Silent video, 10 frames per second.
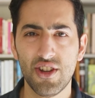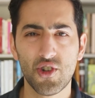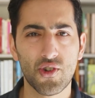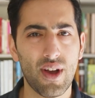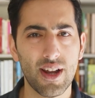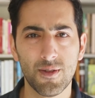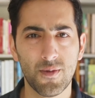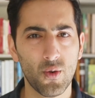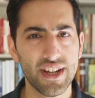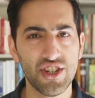Try to
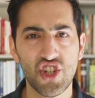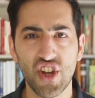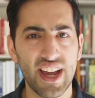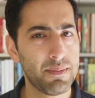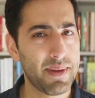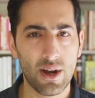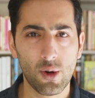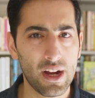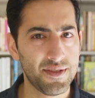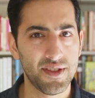avoid giant
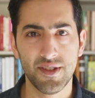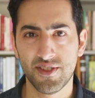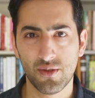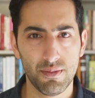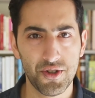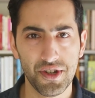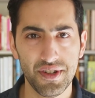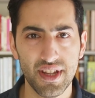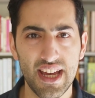paragraphs of description.